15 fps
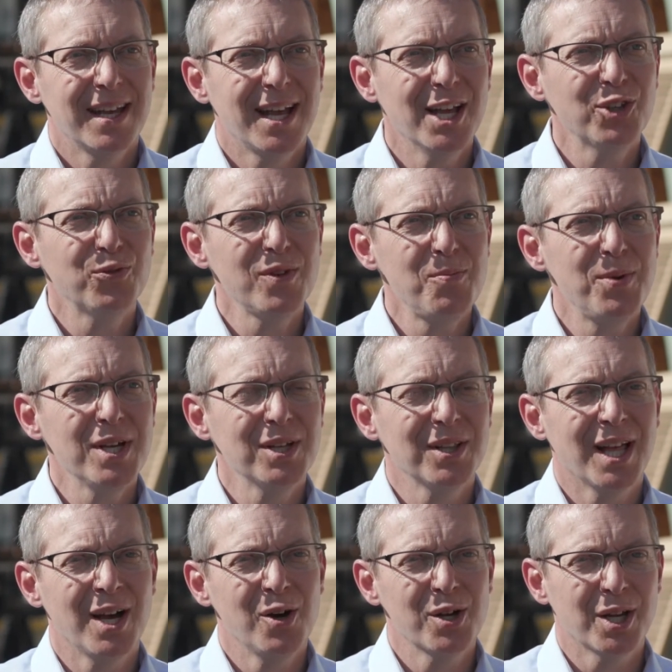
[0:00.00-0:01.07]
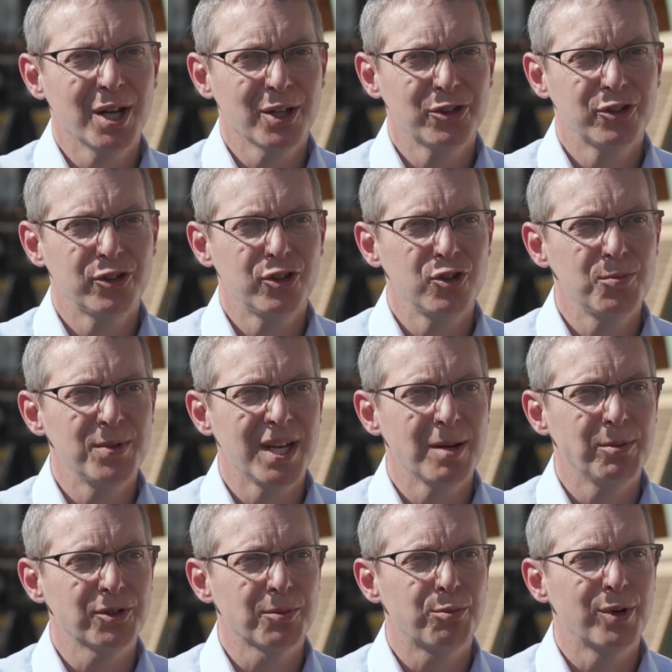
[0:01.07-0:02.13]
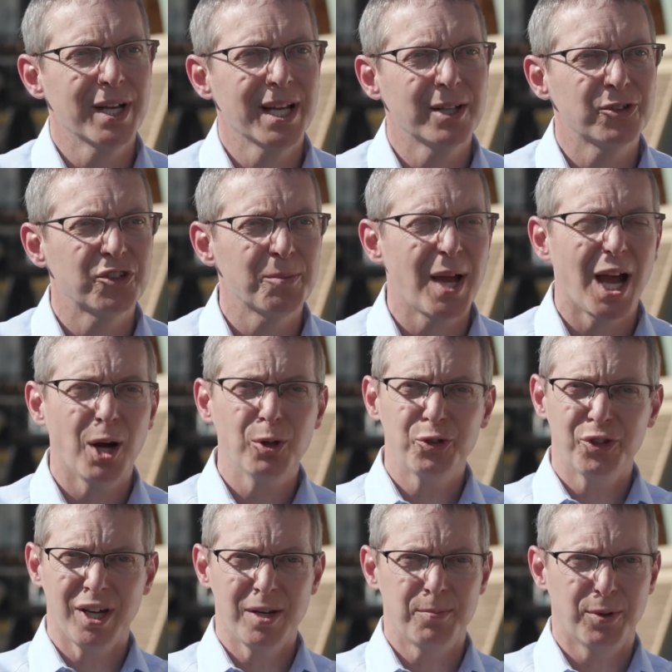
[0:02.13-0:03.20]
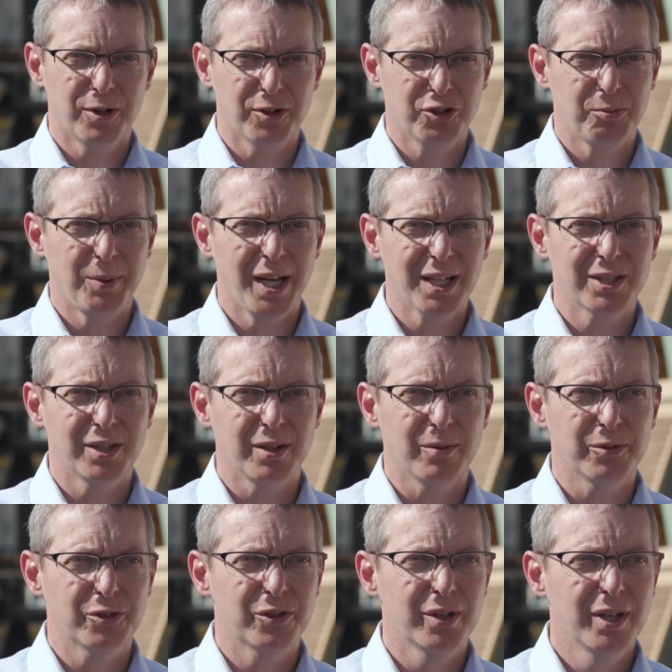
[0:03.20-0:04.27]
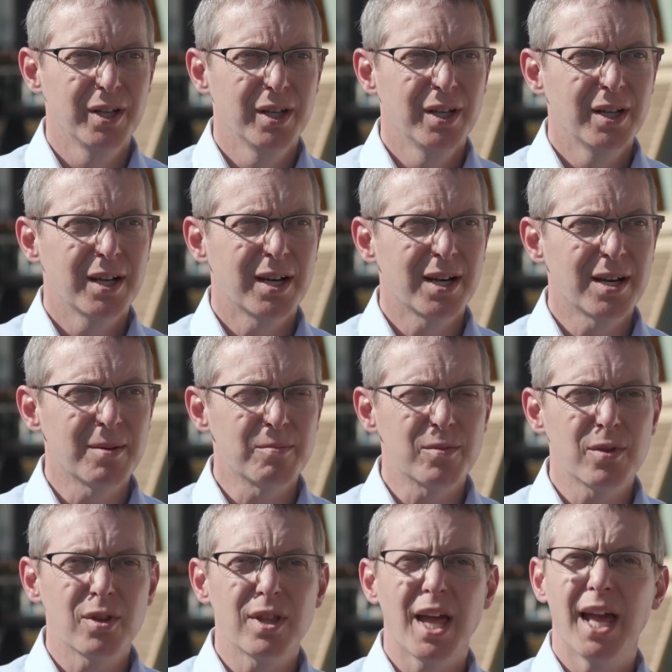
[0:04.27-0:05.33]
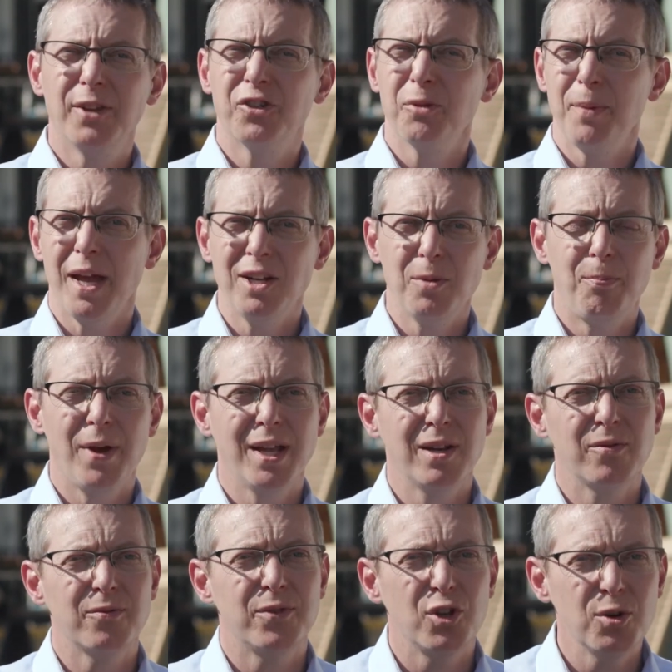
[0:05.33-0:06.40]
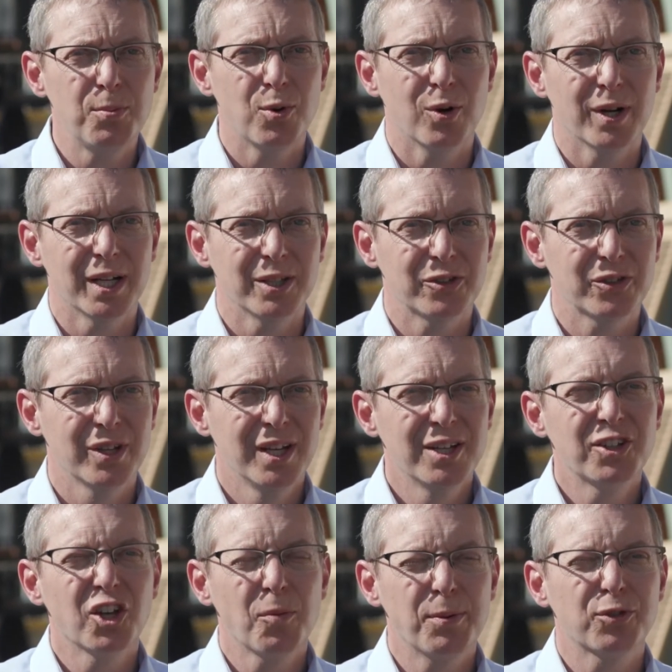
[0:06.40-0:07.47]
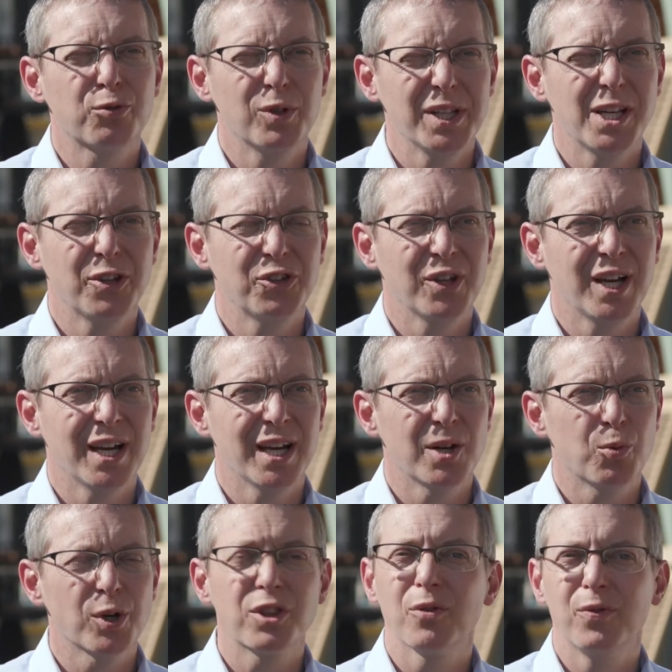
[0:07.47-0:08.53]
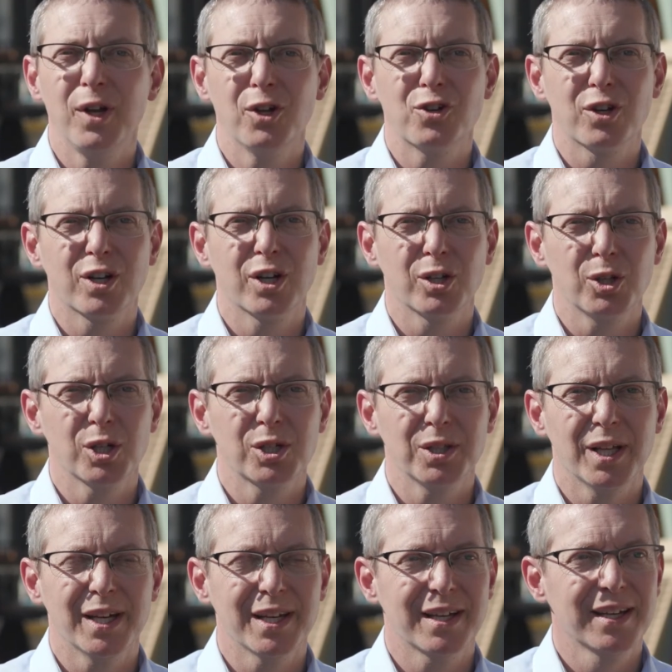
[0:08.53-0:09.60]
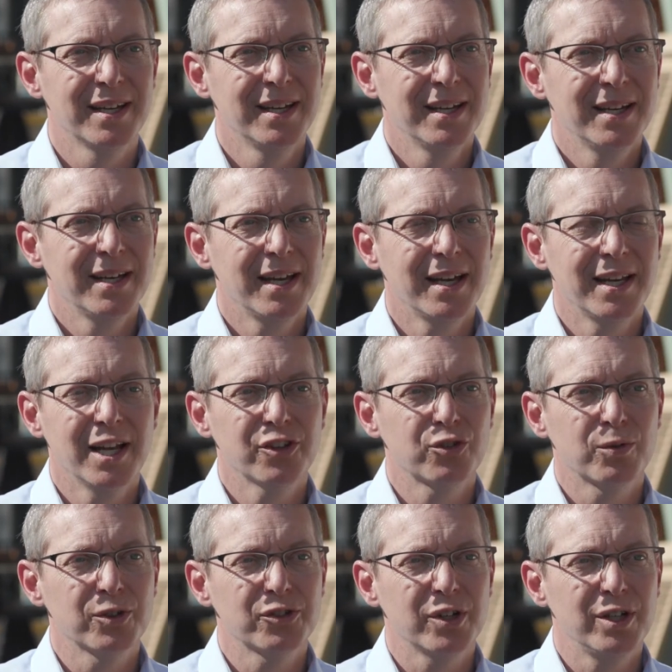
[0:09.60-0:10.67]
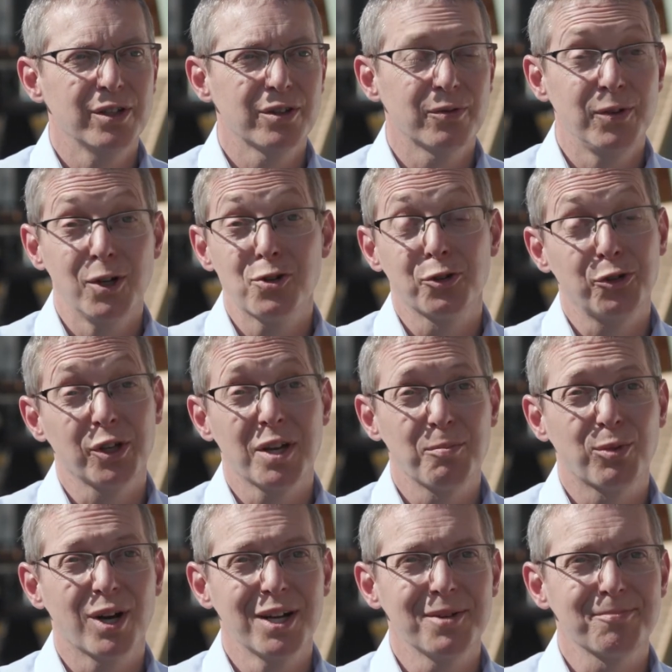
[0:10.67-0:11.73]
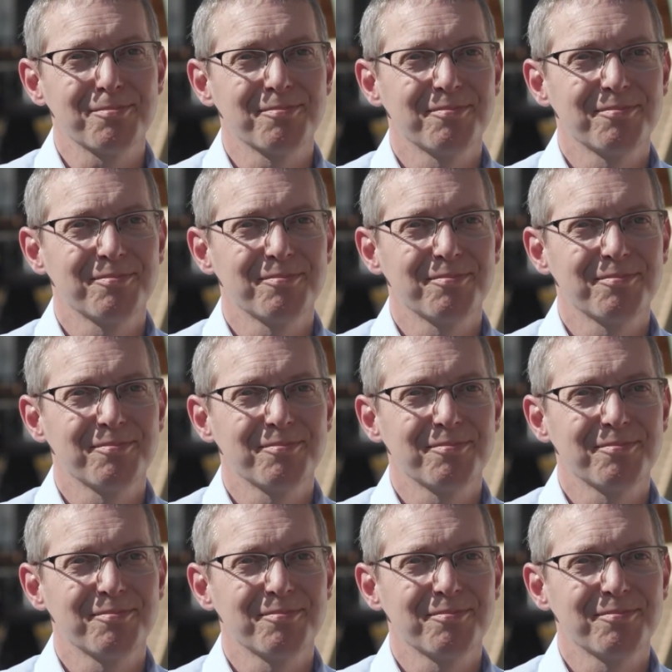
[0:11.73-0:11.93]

SVP allowed us to be able to bring in some outside perspectives and some independent viewpoints to help us really decide what the future could look like. And as a result, the future's looking bright.